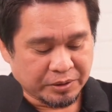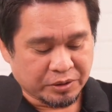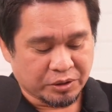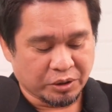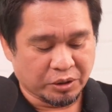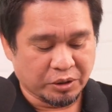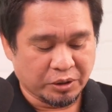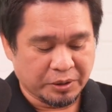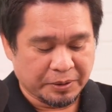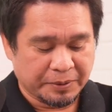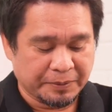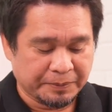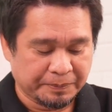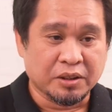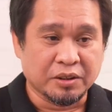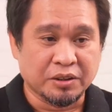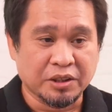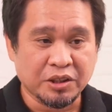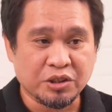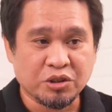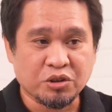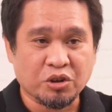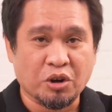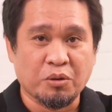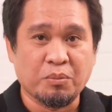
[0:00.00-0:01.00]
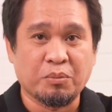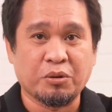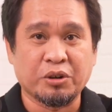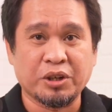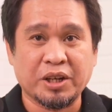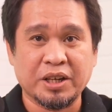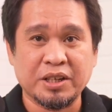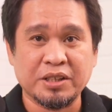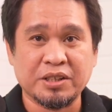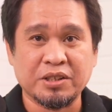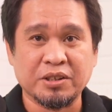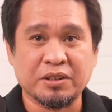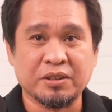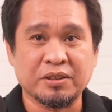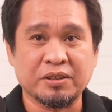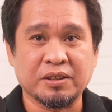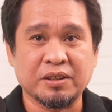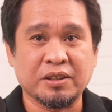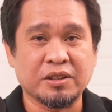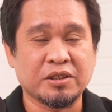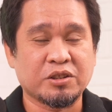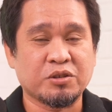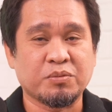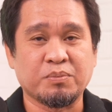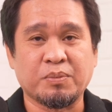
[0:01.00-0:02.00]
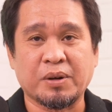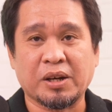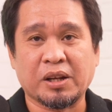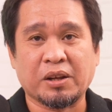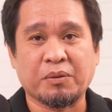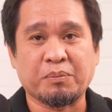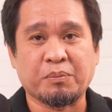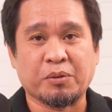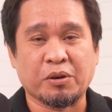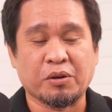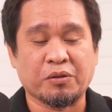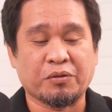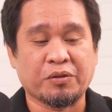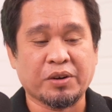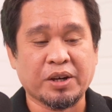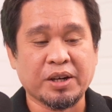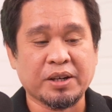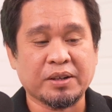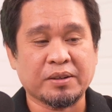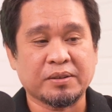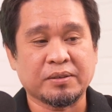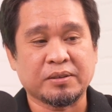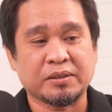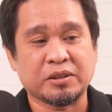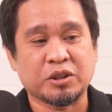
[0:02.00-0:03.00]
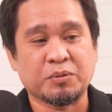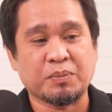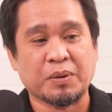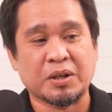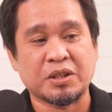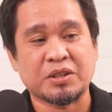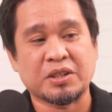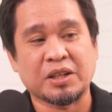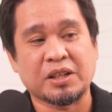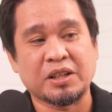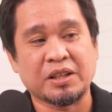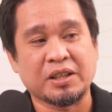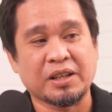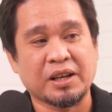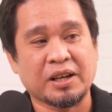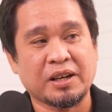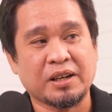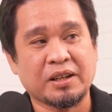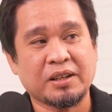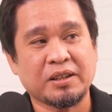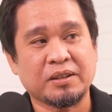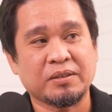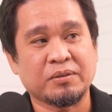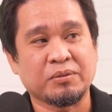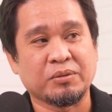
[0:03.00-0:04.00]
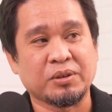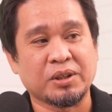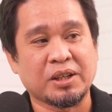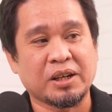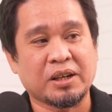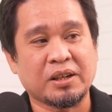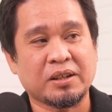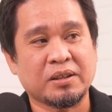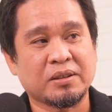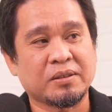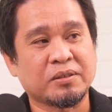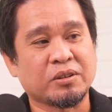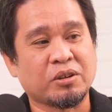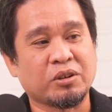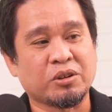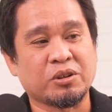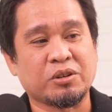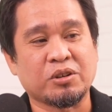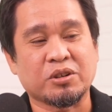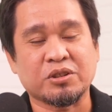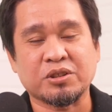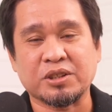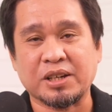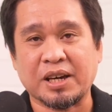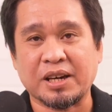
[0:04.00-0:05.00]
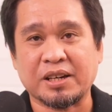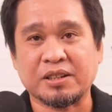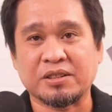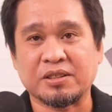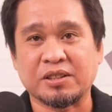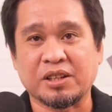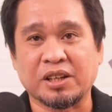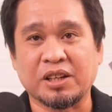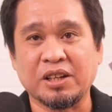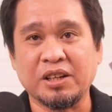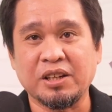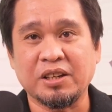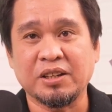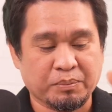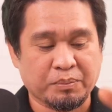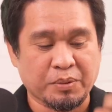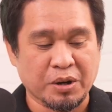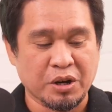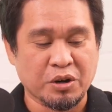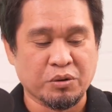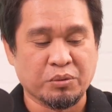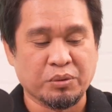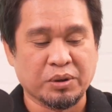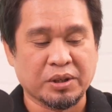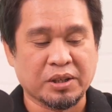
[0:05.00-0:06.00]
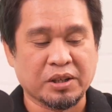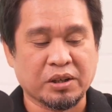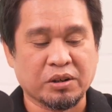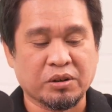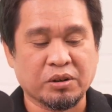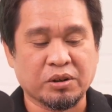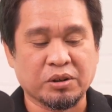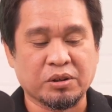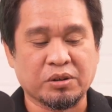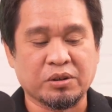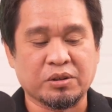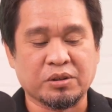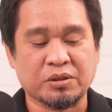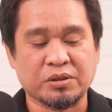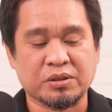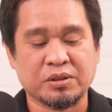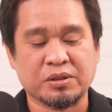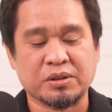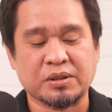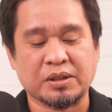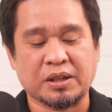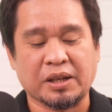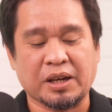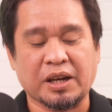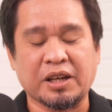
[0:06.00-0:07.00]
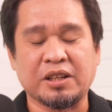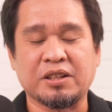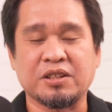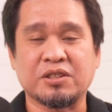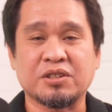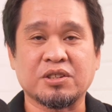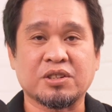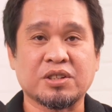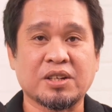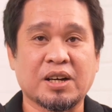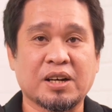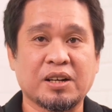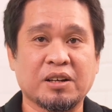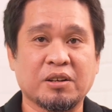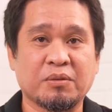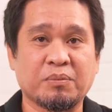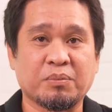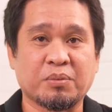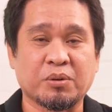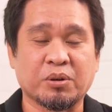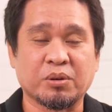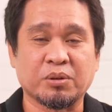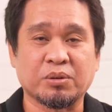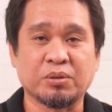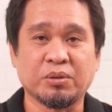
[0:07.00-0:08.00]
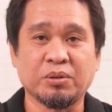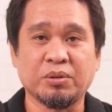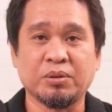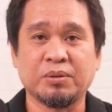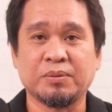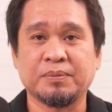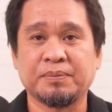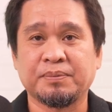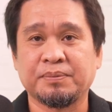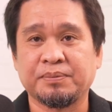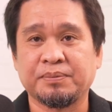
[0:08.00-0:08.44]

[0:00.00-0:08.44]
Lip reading: So this combination is very perfect, especially with the Godox X3 paired with the Godox AD600 Pro II.